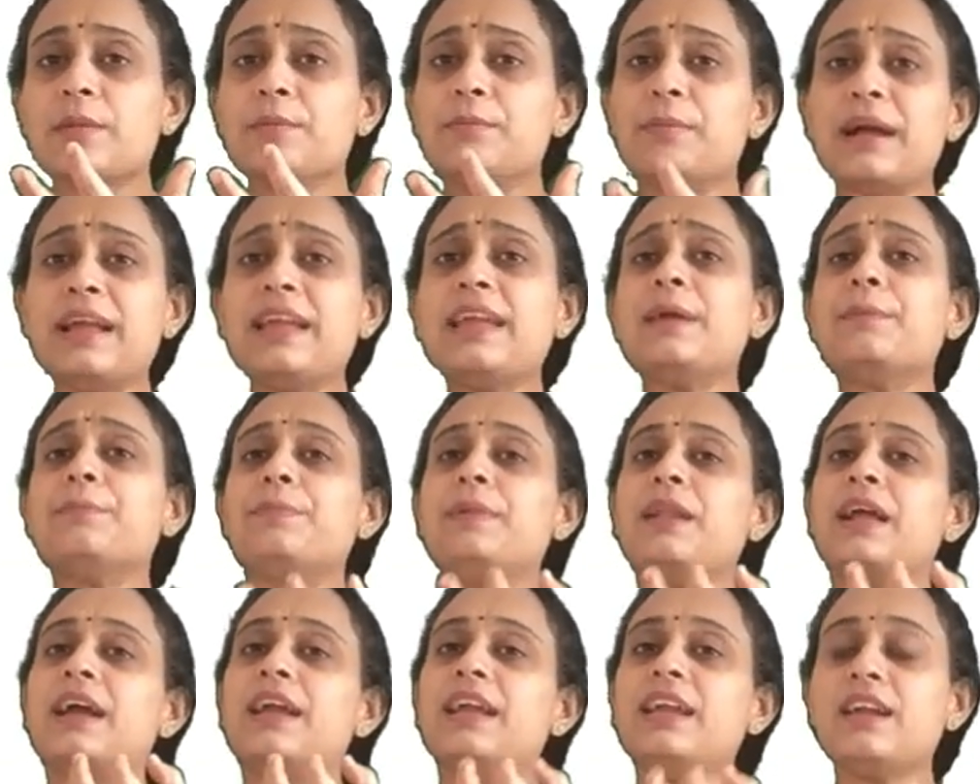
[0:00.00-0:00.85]
by
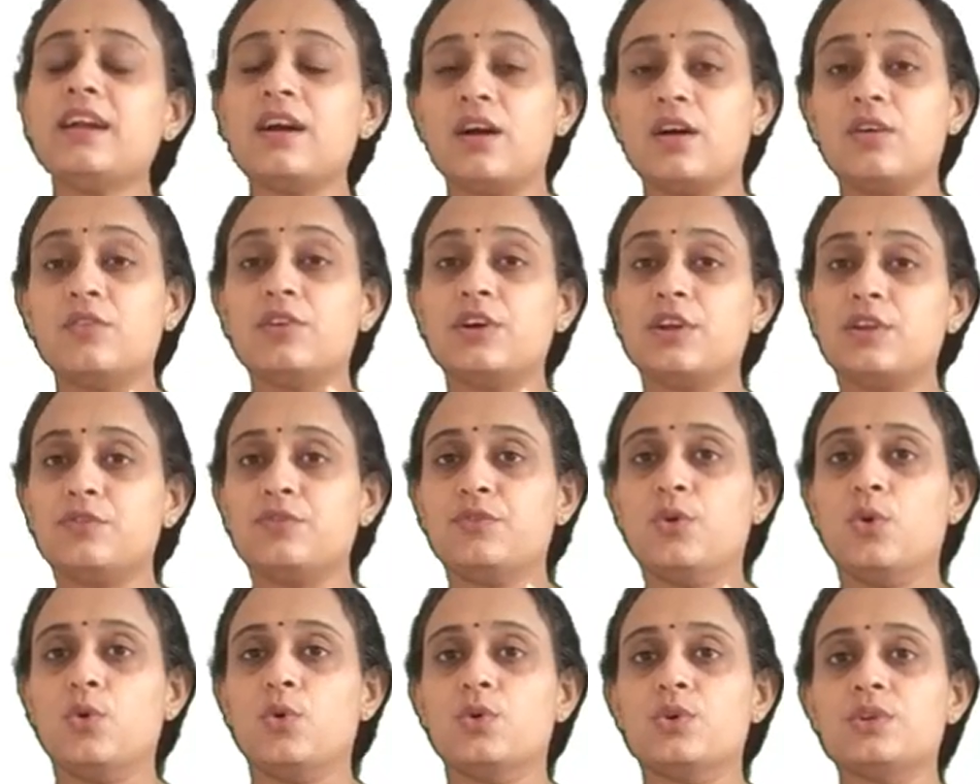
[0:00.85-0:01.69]
applying our
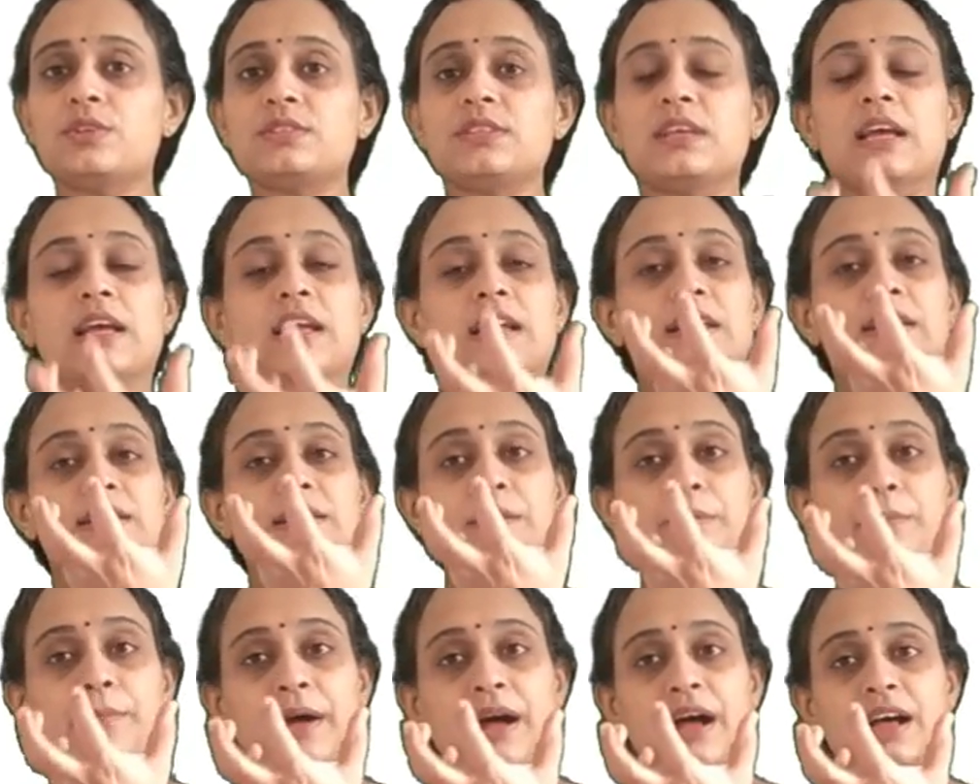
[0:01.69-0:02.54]
force,
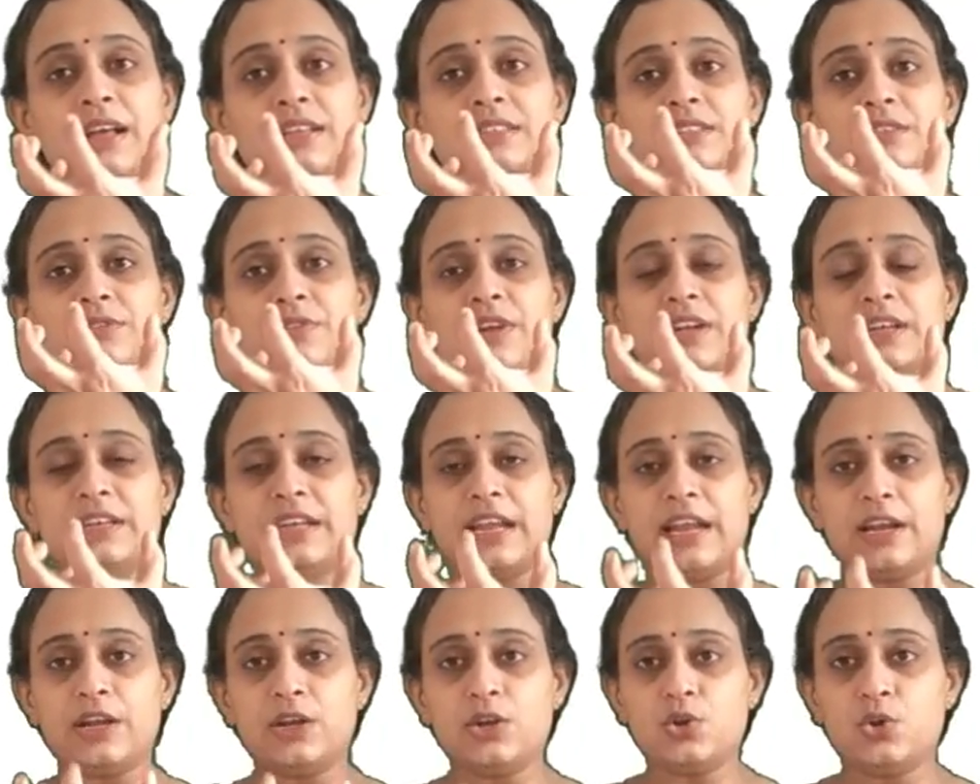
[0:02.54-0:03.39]
the mass will
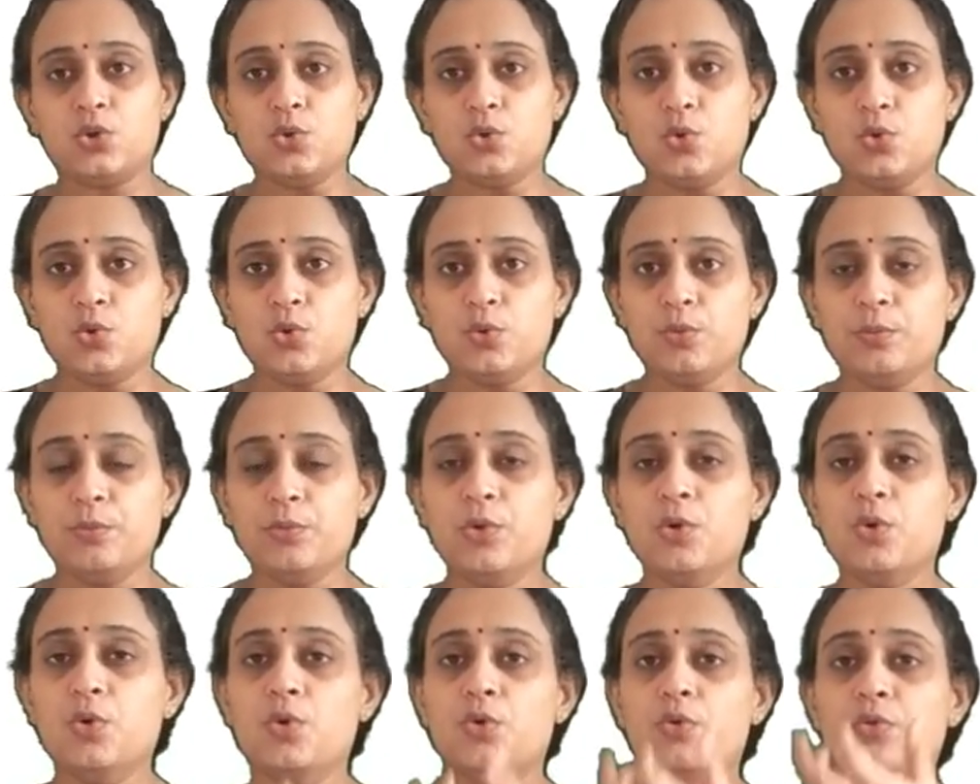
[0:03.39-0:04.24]
tend to
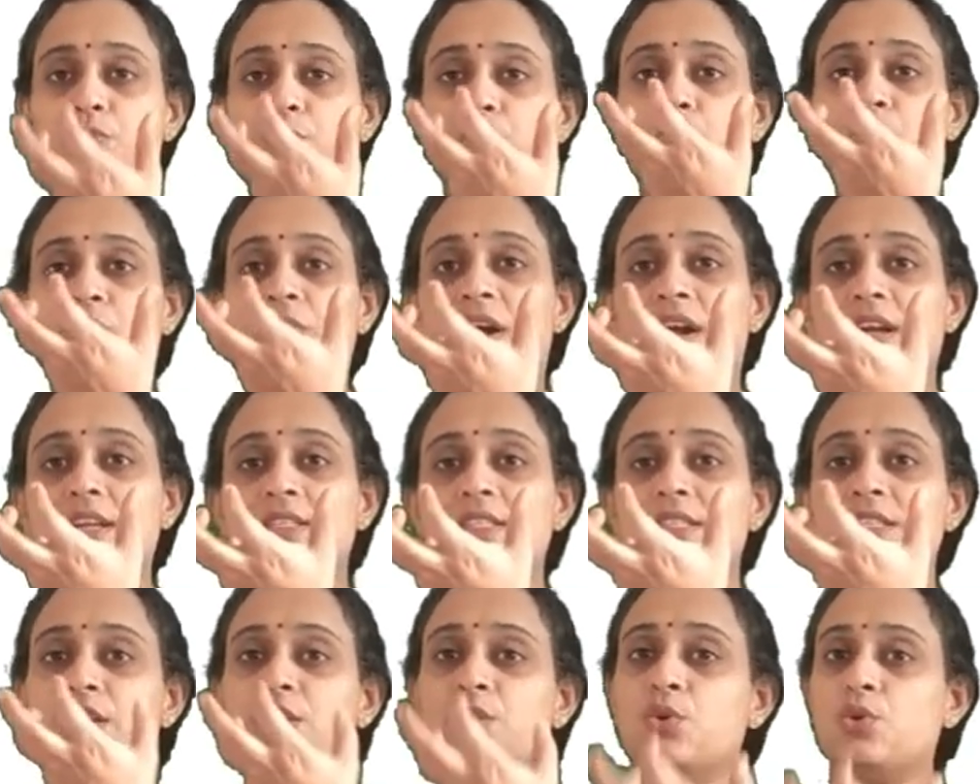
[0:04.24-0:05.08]
move towards
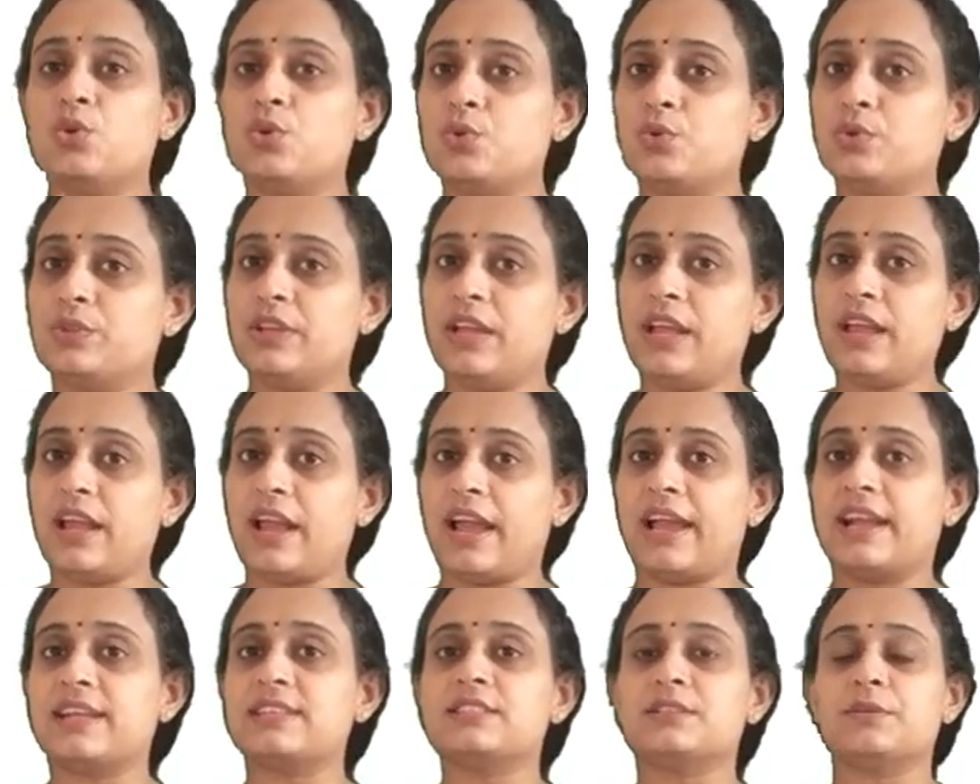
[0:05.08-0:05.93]
zero to the
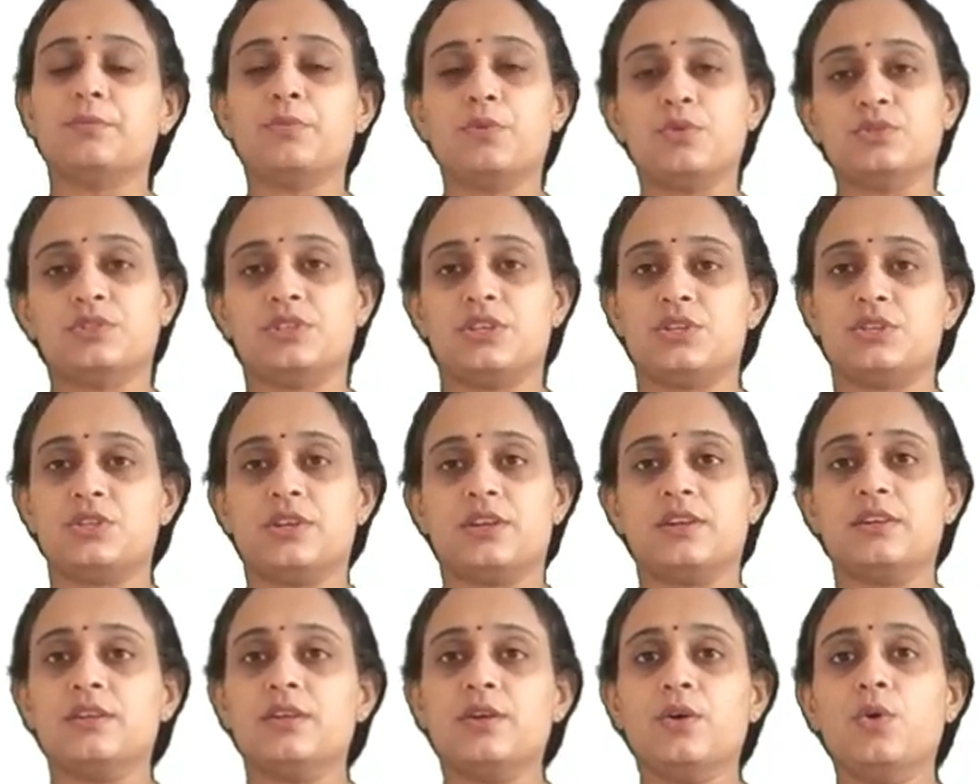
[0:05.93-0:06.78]
x
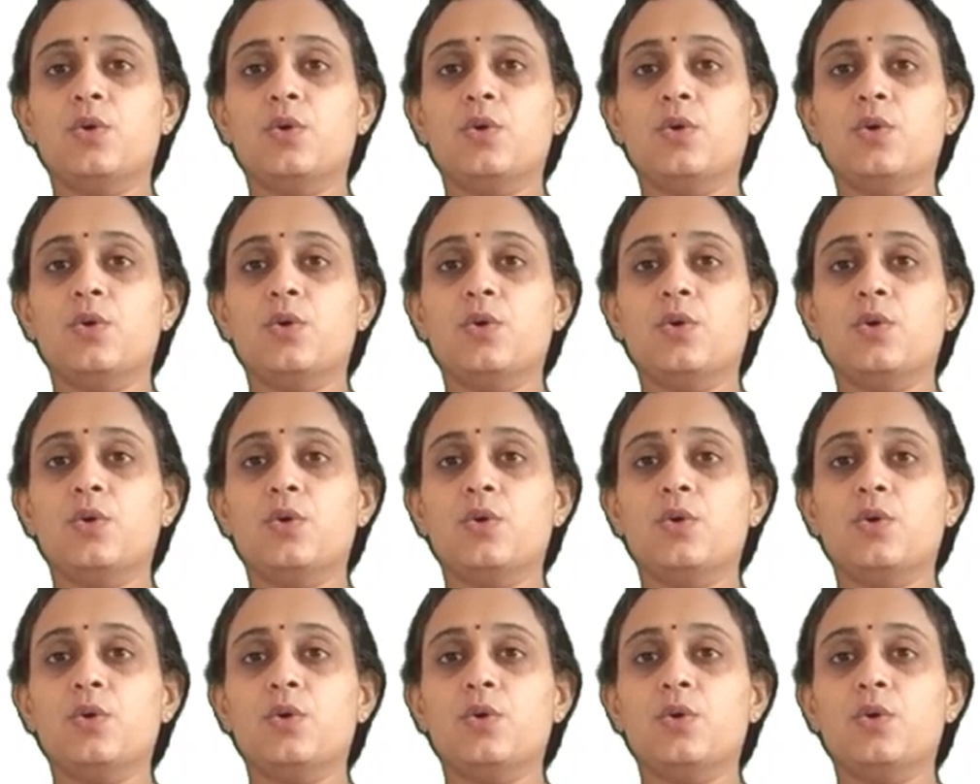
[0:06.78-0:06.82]
position.